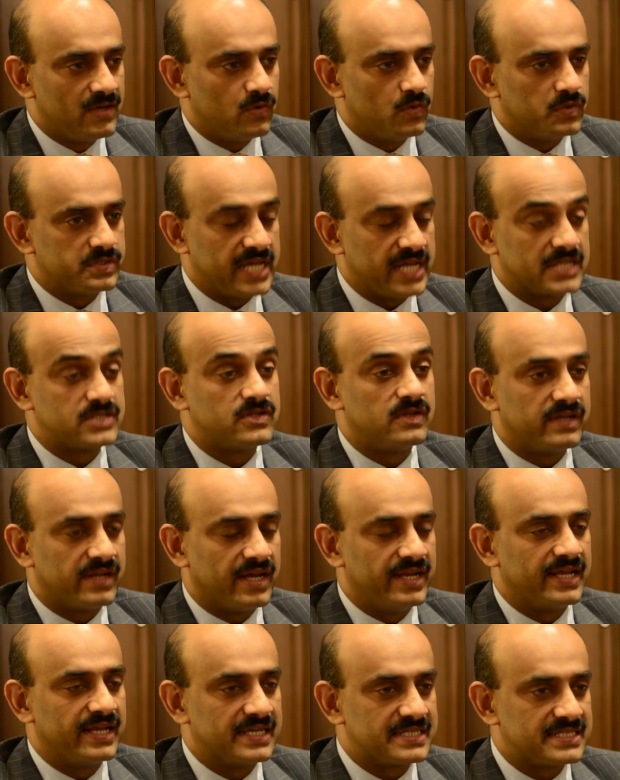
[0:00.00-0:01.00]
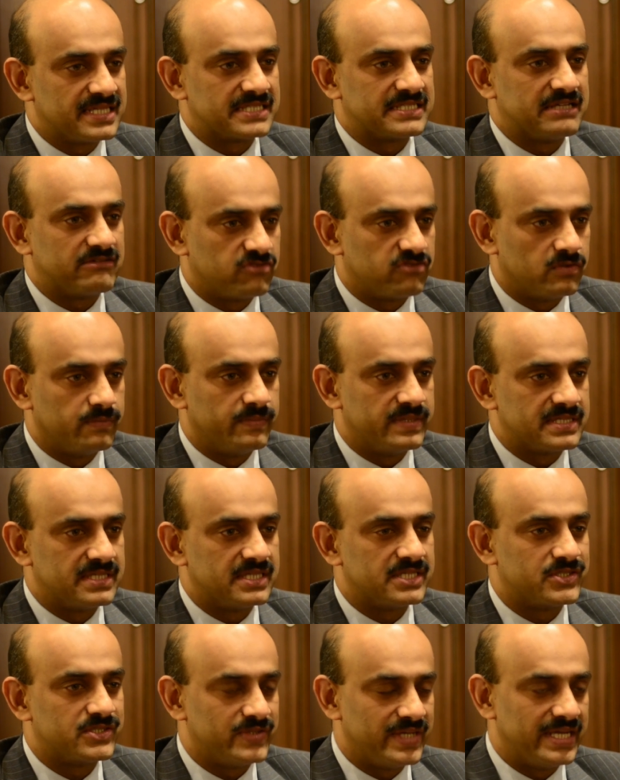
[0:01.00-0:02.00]
who's actually running a successful
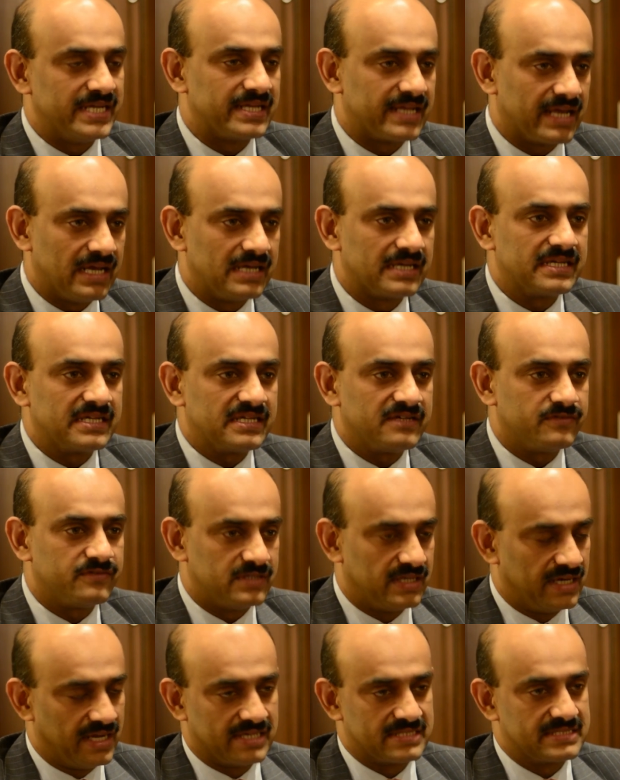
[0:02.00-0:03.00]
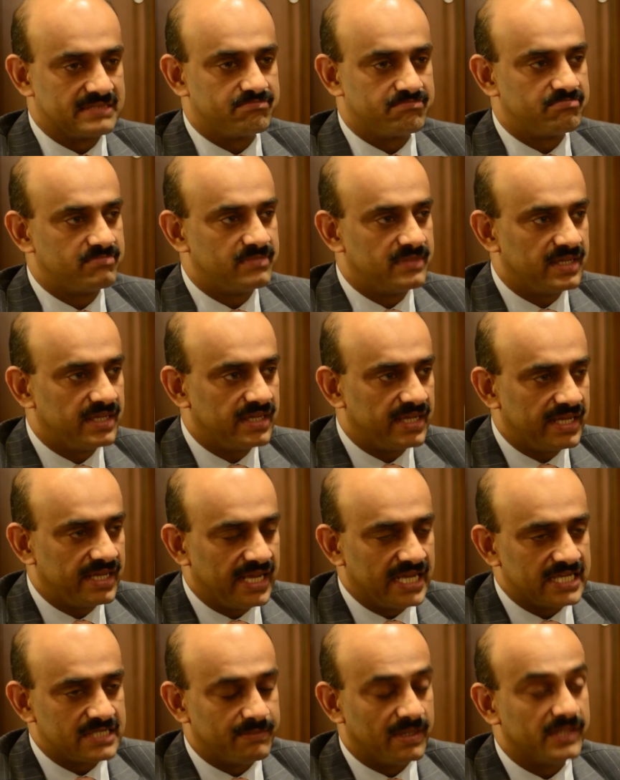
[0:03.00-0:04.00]
business today in Kolkata for the last
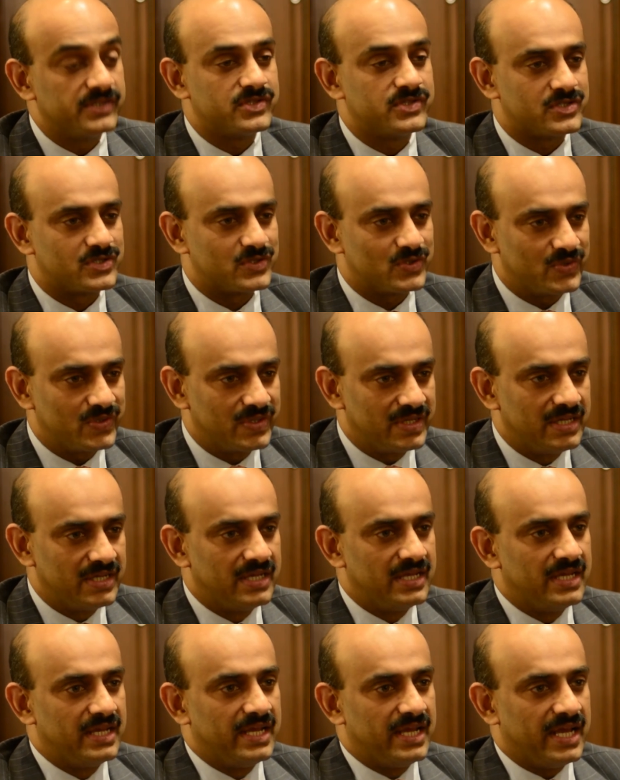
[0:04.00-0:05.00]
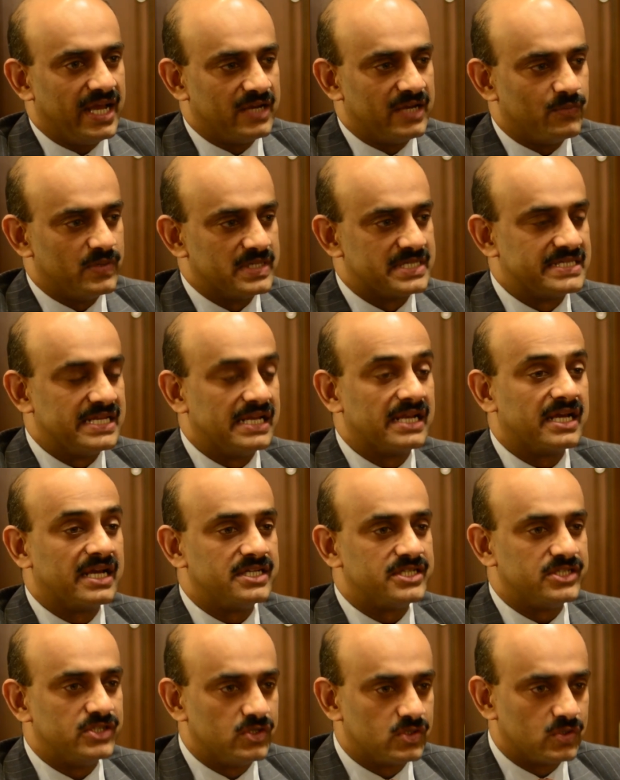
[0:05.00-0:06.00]
8 months or so, and we still
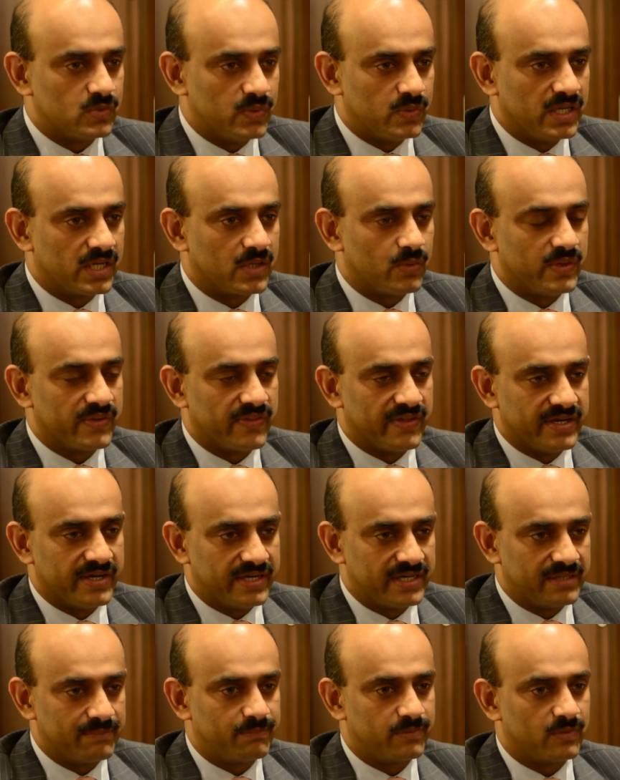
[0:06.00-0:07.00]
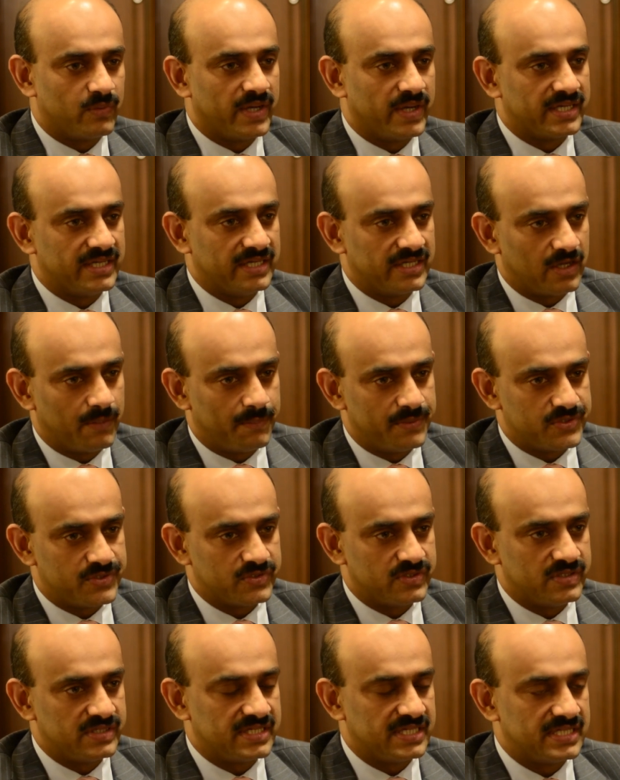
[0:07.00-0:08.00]
continue to work with her, provide her
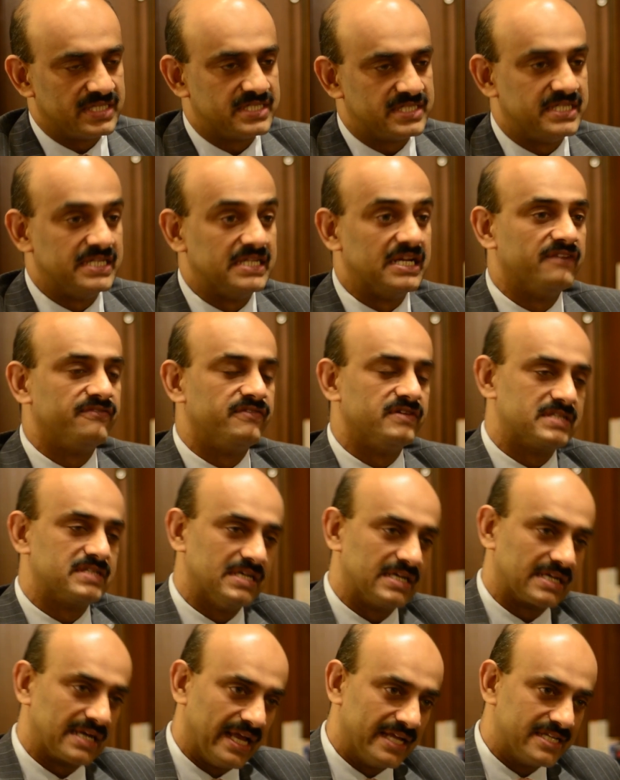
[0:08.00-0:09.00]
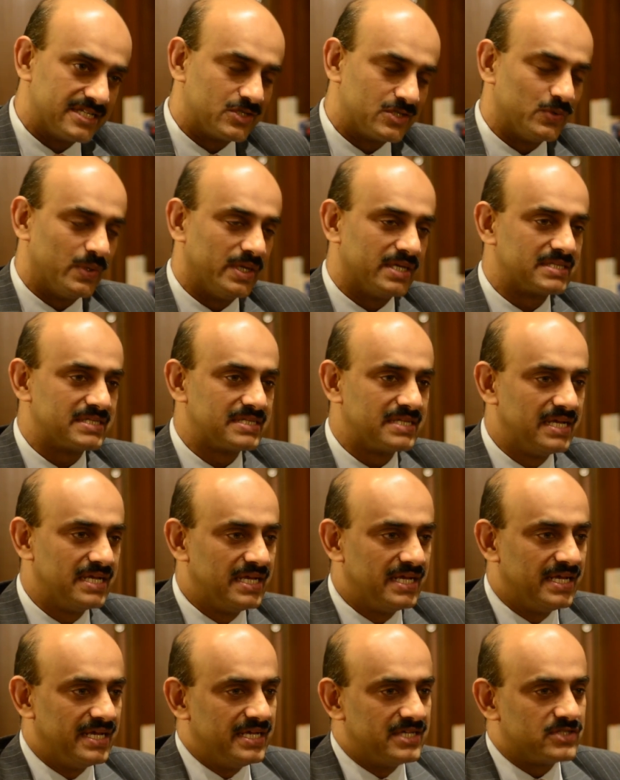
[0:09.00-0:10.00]
opportunities. She refers her clients to us.
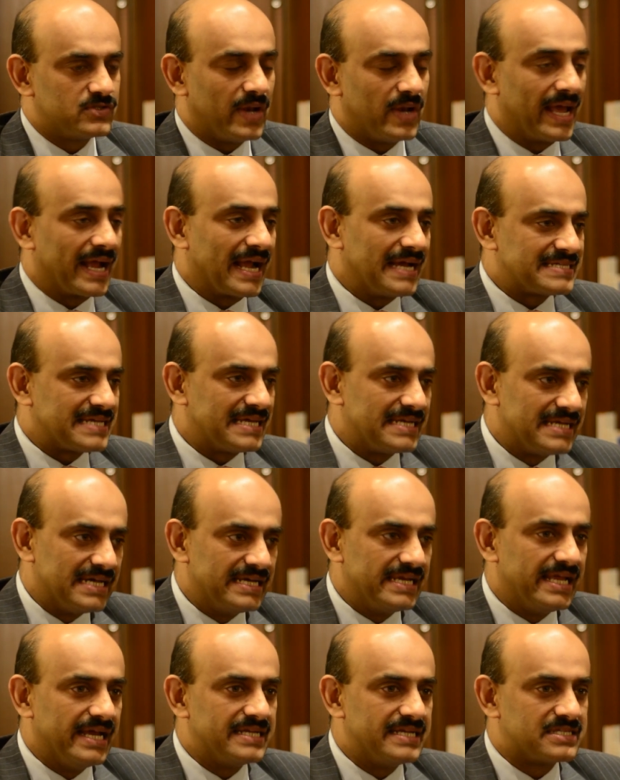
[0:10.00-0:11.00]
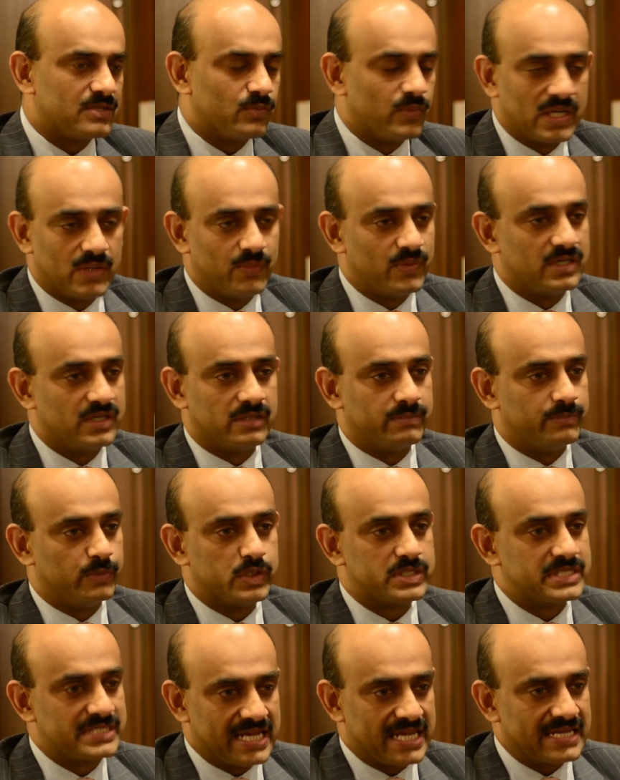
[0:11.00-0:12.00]
So like I said earlier, it's a win-win on
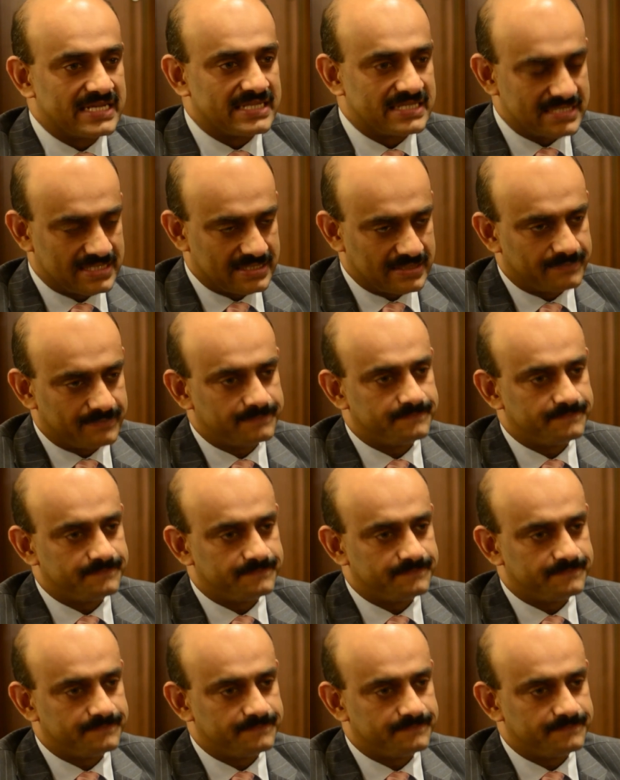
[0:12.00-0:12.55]
both sides.